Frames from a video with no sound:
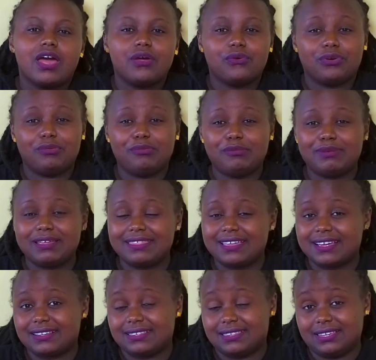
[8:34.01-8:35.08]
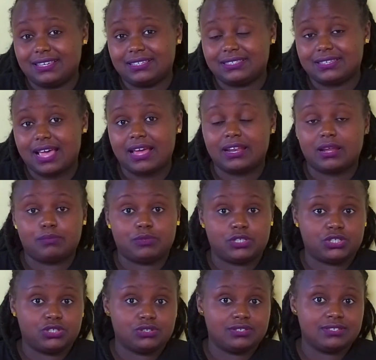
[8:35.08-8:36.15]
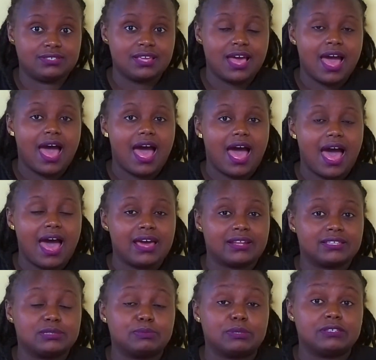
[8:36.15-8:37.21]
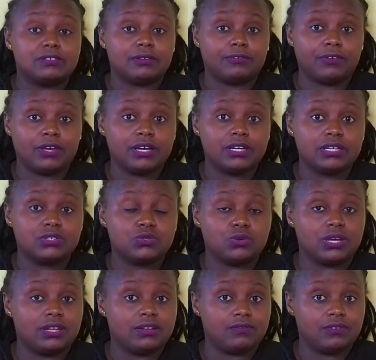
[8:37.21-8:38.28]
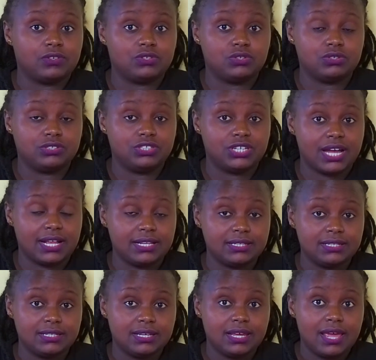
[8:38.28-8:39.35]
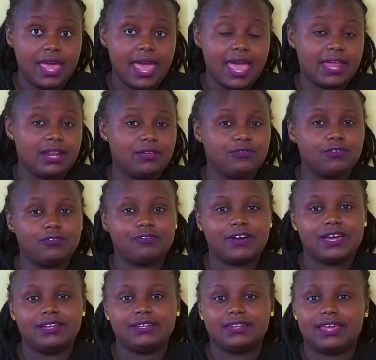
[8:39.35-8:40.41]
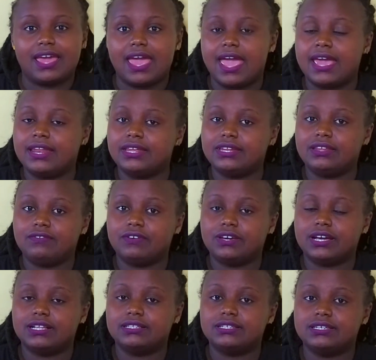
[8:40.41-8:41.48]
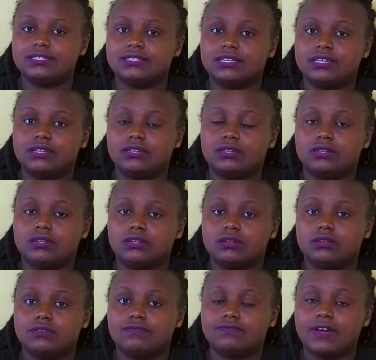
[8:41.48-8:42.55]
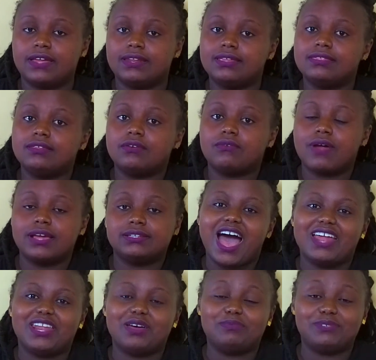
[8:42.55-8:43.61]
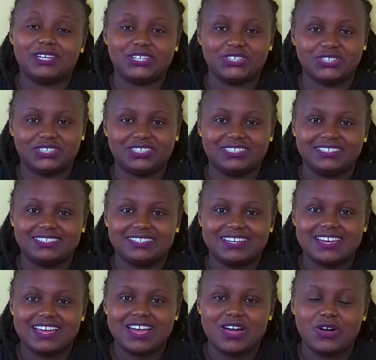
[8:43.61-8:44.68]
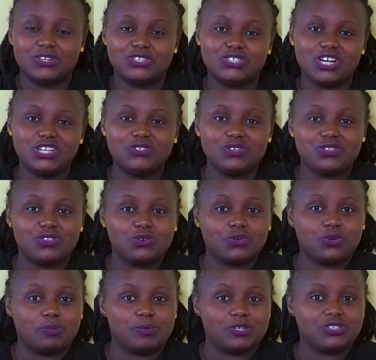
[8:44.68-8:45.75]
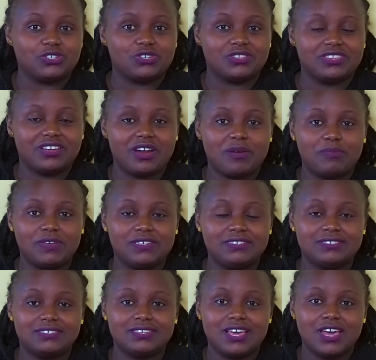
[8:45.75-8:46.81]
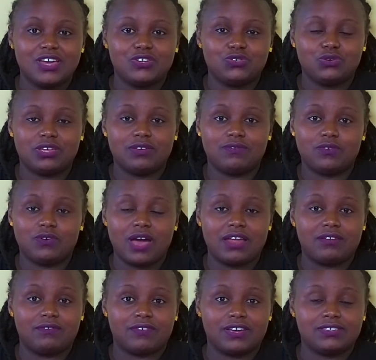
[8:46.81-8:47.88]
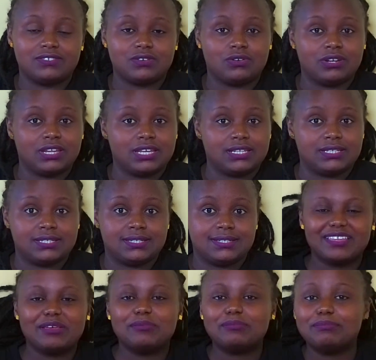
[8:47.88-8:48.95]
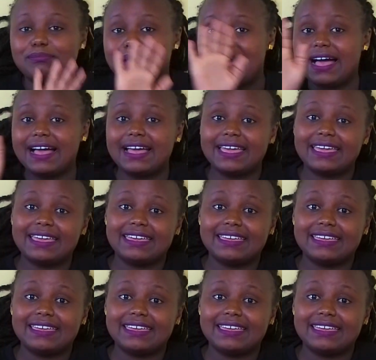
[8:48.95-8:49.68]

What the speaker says: Remember that these adaptations are specific to individual child, and if you find any difficulties in finding the right adaptation, consult with the occupational therapist to give you advice on it. Bye!